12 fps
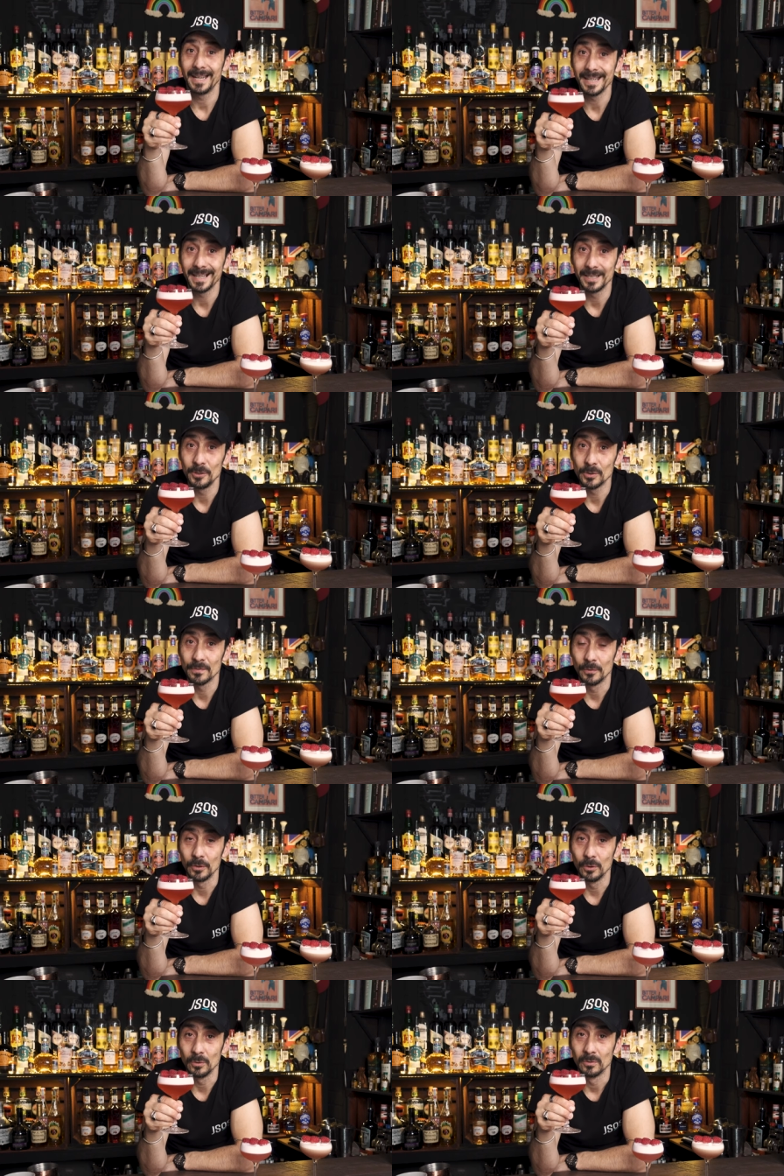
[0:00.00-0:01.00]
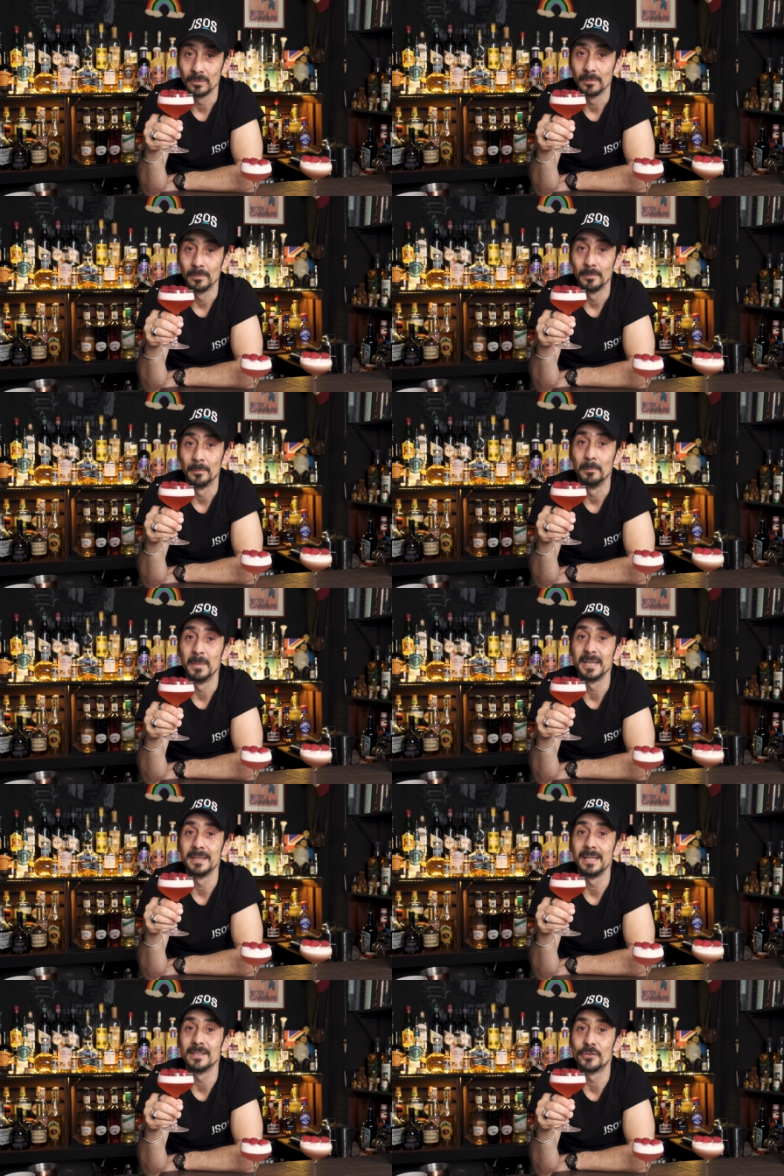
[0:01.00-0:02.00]
I got a news for you.
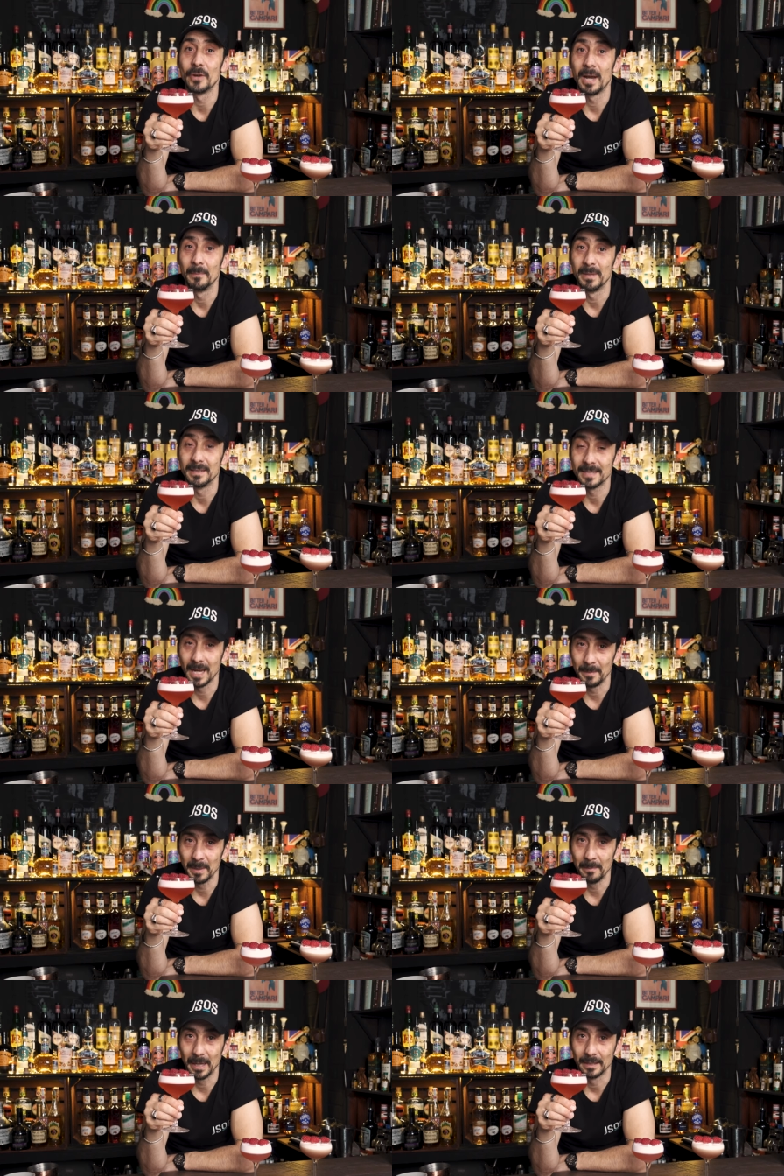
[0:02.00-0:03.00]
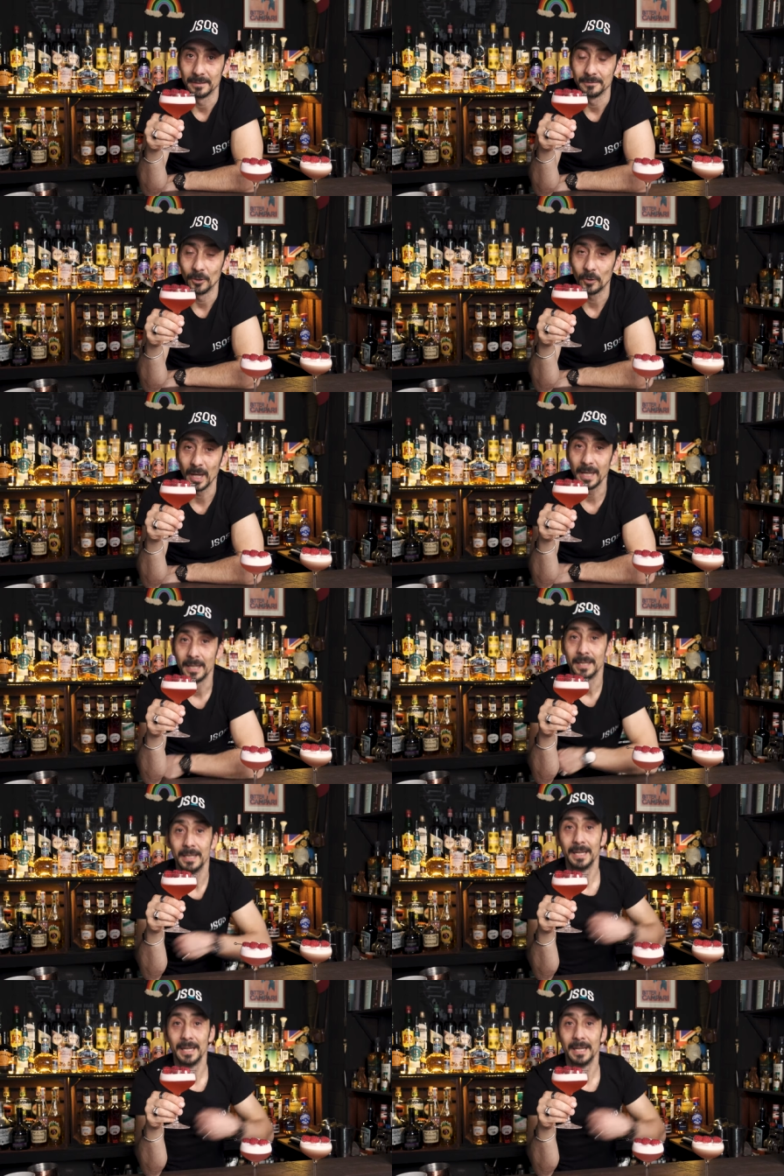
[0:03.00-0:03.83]
Monday's drum is coming back, okay?